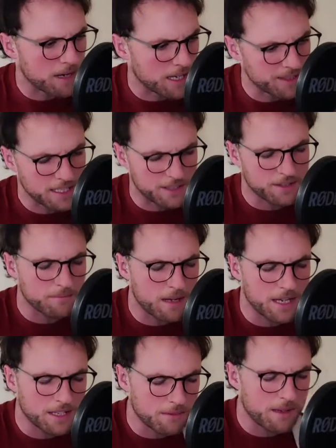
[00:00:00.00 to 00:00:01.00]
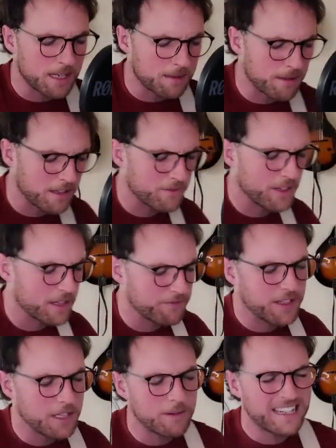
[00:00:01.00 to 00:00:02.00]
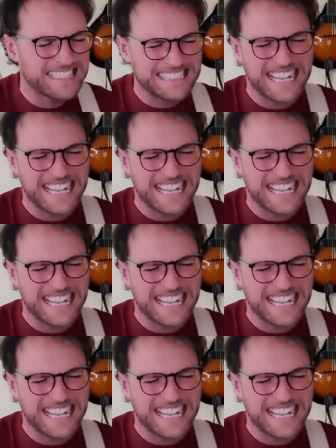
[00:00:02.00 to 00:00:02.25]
Yelling the man, Bachan be a Fendawella, Yelling the